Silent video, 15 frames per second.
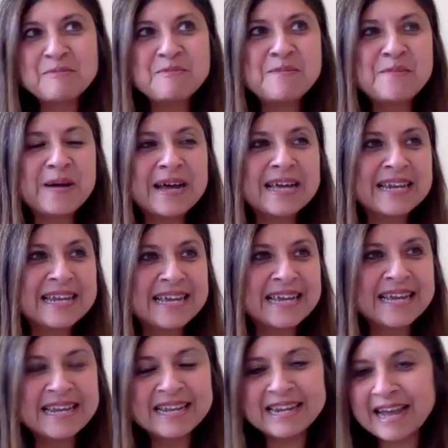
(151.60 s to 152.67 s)
But
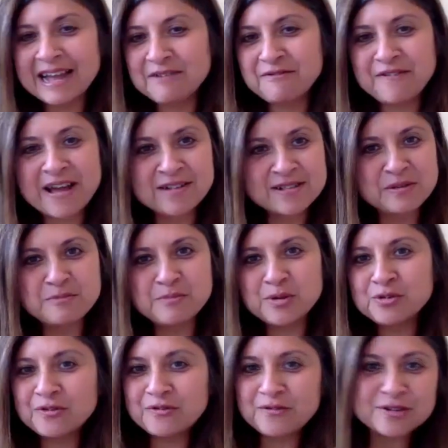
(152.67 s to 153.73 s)
in it, I have found some
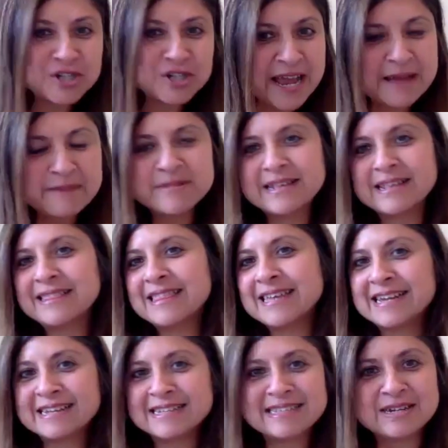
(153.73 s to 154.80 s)
beautiful gems and
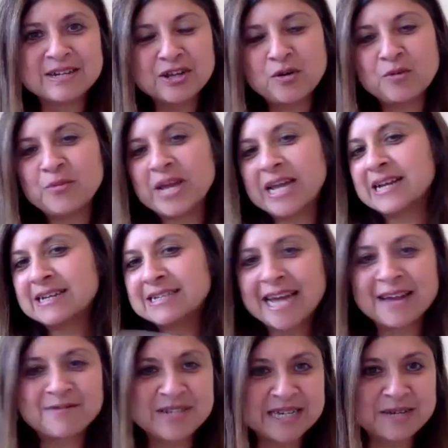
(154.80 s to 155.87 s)
things, and we can
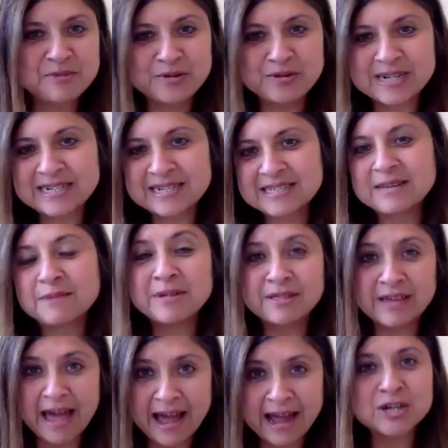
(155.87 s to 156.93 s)
dive deeper into some of
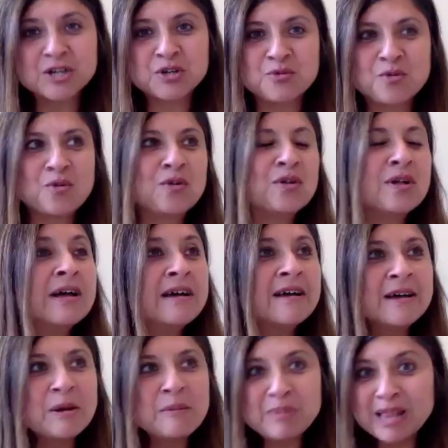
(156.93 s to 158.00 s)
the actual
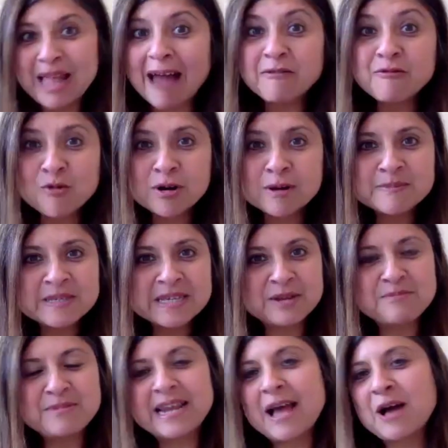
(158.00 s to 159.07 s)
platforms that
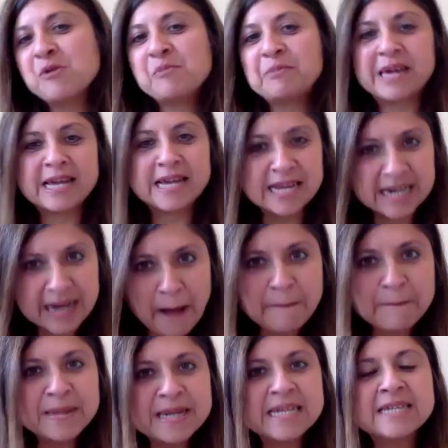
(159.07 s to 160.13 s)
have been helping and
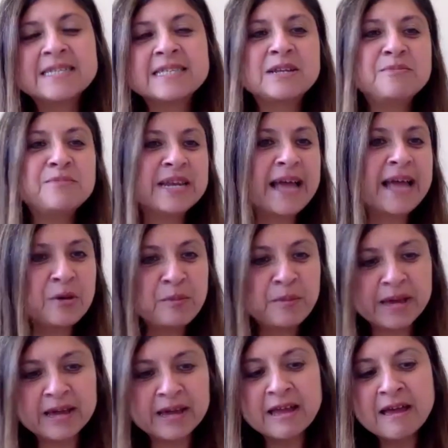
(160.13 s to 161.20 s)
companies that have been
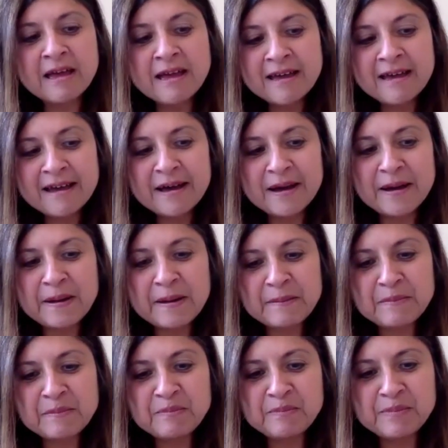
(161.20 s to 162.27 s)
helping.
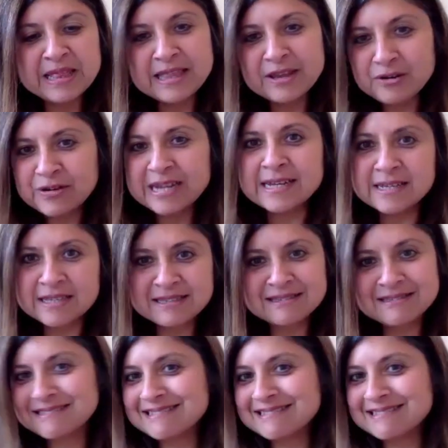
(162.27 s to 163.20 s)
But there is,